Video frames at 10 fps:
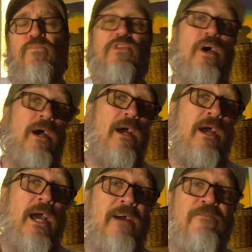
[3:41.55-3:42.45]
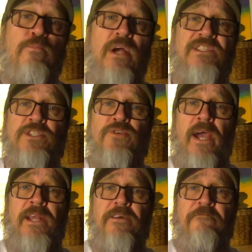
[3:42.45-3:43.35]
the ever-present
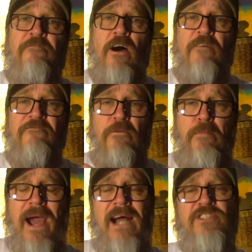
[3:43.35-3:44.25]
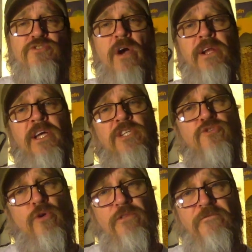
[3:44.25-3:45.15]
trend of, of the past trying to
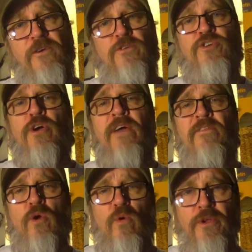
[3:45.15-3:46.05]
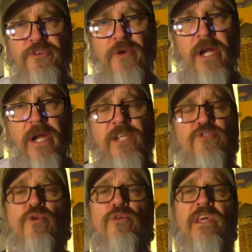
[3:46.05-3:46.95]
control the future and the old trying to
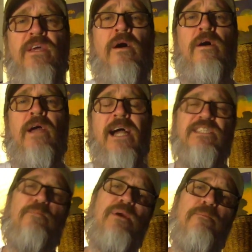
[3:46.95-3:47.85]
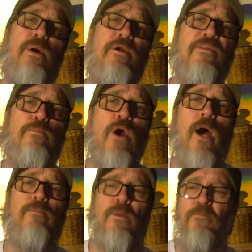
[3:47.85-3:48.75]
control the young as a big part of the
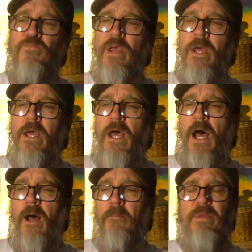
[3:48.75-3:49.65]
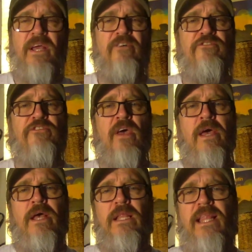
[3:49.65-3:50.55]
problem. Um, because
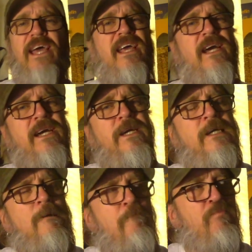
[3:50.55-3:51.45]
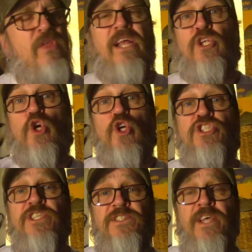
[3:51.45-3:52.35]
like, like
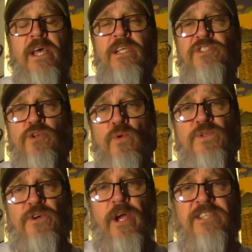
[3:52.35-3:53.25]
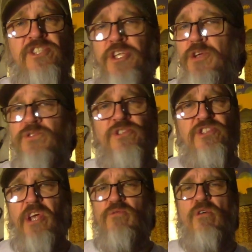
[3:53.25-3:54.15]
churches, schools are institutions
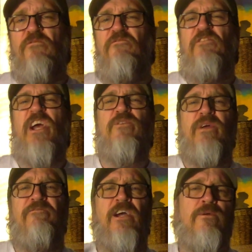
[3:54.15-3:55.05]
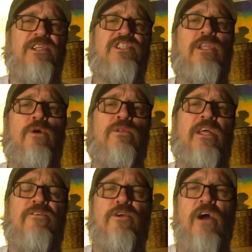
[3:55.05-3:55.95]
that grow very, very
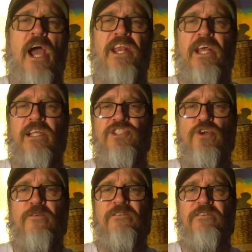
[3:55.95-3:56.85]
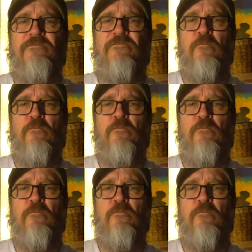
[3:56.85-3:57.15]
slowly. They're kind of conservative